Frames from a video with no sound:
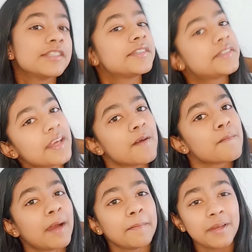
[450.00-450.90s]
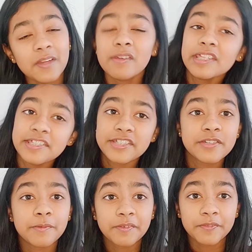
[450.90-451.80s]
So my previous 2 were
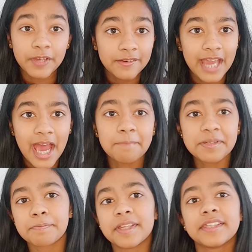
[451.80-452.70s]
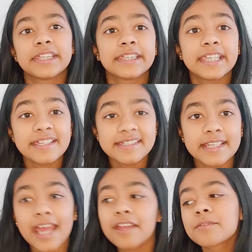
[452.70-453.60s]
phone apps, but this
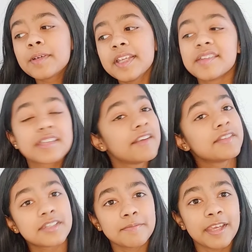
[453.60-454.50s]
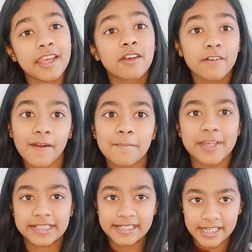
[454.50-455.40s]
next one is going to be Chrome
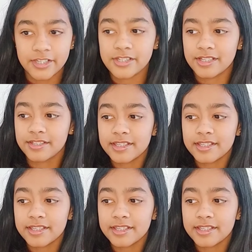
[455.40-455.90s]
extensions.